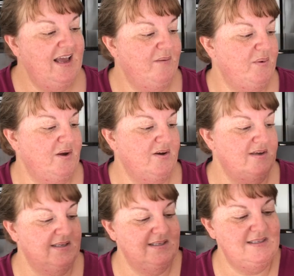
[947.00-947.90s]

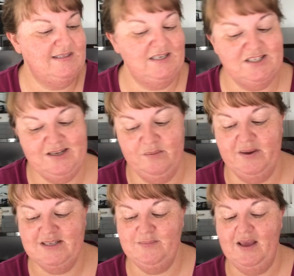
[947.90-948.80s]
because stitching
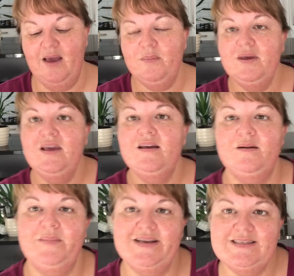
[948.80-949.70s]
makes me happy and
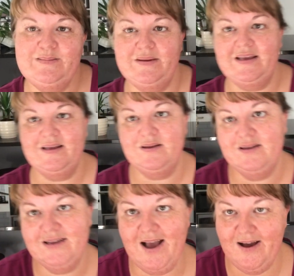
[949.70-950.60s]
it makes me
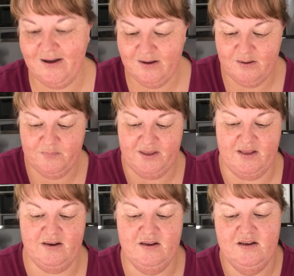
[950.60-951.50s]
calm
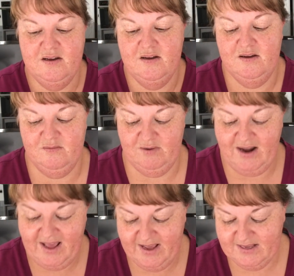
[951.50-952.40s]
and
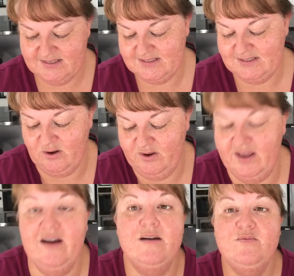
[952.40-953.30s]
relaxed. So
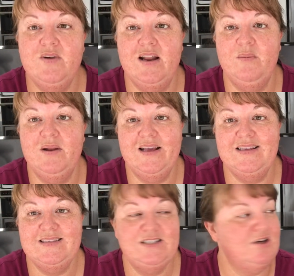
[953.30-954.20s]
yeah, I'm really
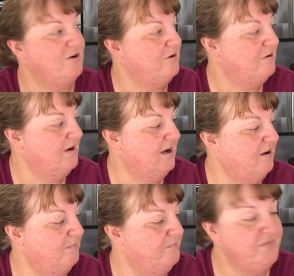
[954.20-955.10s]
pleased to
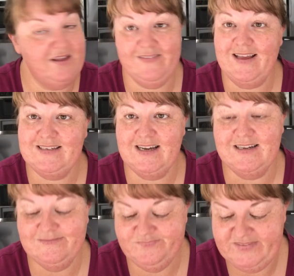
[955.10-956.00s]
get that done.
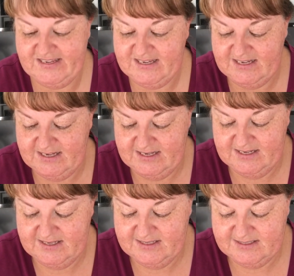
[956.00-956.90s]

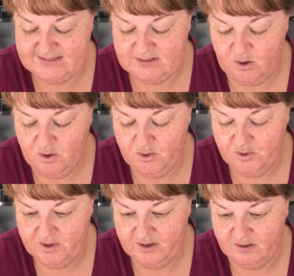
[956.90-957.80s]
So
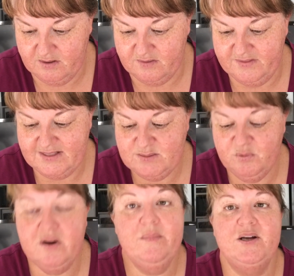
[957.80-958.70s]
yeah, that's
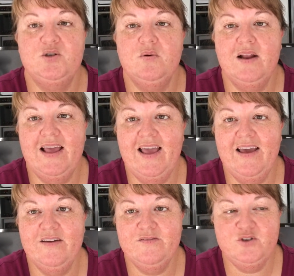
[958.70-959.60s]
pretty much all I
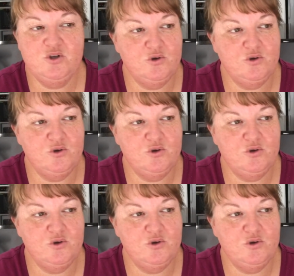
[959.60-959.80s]
have to